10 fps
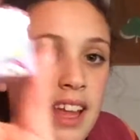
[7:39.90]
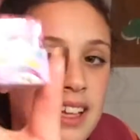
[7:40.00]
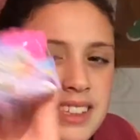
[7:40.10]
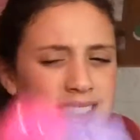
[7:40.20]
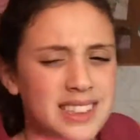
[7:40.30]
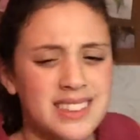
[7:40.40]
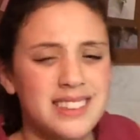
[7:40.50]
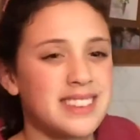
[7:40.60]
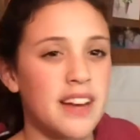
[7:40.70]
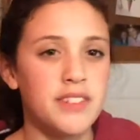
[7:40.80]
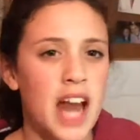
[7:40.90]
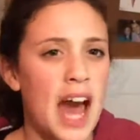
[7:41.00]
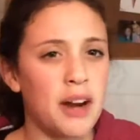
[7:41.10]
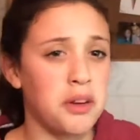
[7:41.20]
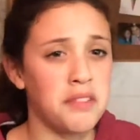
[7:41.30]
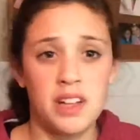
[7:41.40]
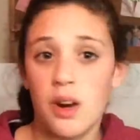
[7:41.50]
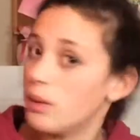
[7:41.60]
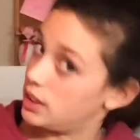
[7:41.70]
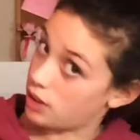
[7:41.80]
like season seven. I don't even
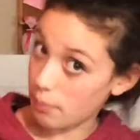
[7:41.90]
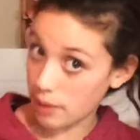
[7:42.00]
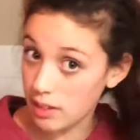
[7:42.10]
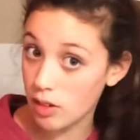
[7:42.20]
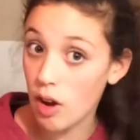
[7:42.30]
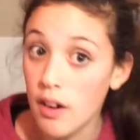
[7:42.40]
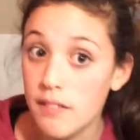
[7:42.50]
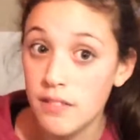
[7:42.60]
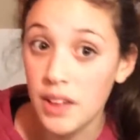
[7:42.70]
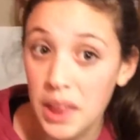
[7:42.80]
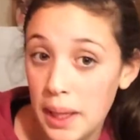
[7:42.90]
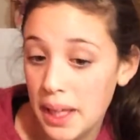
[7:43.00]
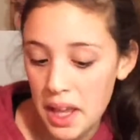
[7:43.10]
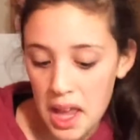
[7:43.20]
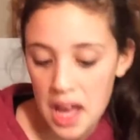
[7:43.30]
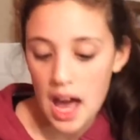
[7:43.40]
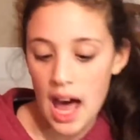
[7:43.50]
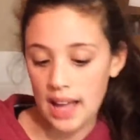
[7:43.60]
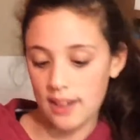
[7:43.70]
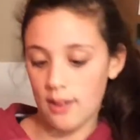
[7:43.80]
know what Shopkins are really.
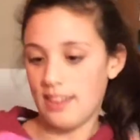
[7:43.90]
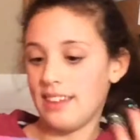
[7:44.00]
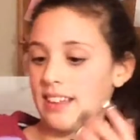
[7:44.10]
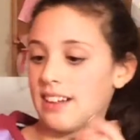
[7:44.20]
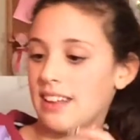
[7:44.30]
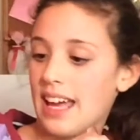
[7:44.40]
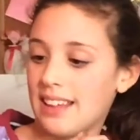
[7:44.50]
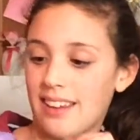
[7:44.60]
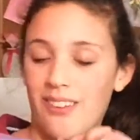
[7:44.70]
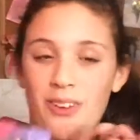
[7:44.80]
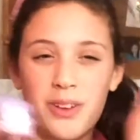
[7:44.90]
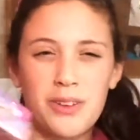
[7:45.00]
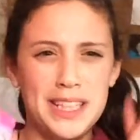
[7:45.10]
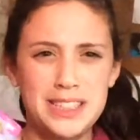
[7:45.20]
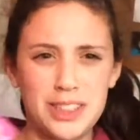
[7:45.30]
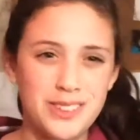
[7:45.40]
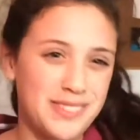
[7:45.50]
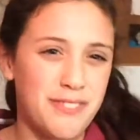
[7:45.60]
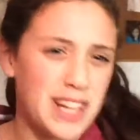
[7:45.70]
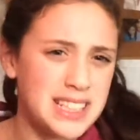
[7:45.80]
I know that they're like little creatures
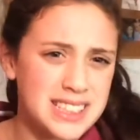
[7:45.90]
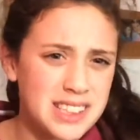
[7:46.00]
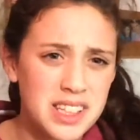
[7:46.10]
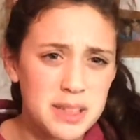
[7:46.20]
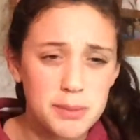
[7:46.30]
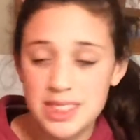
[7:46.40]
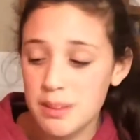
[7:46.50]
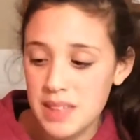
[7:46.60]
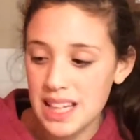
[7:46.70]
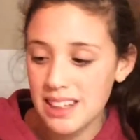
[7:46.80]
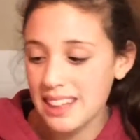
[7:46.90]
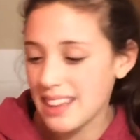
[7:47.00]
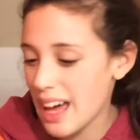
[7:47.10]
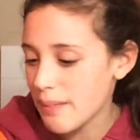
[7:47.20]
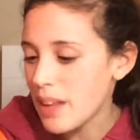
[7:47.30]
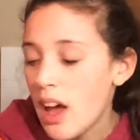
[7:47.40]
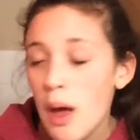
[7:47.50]
with faces on them or something like that.